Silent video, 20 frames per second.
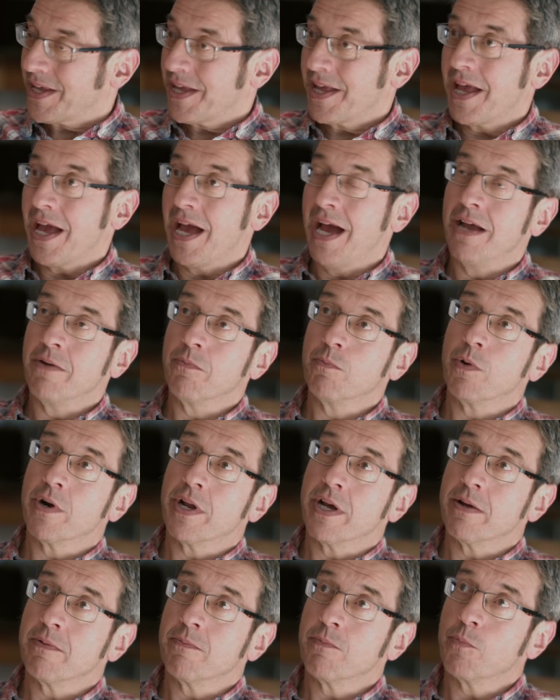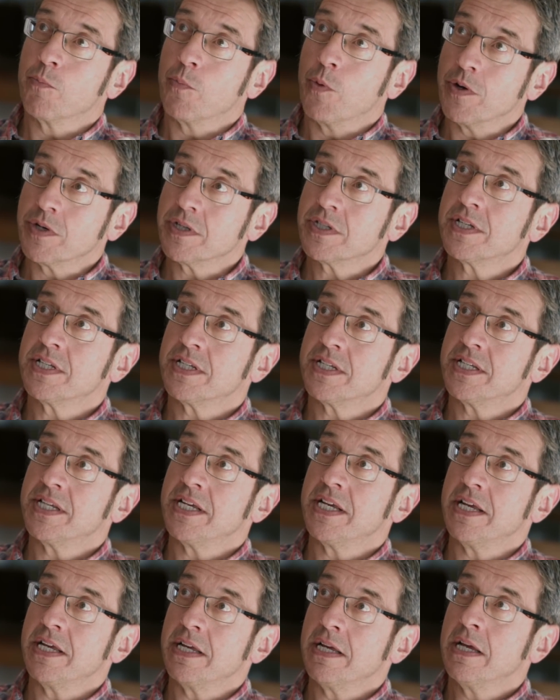And what I want to
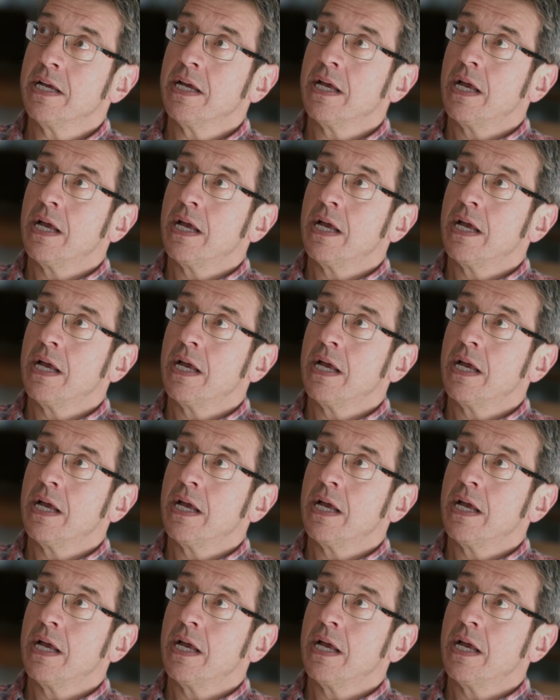see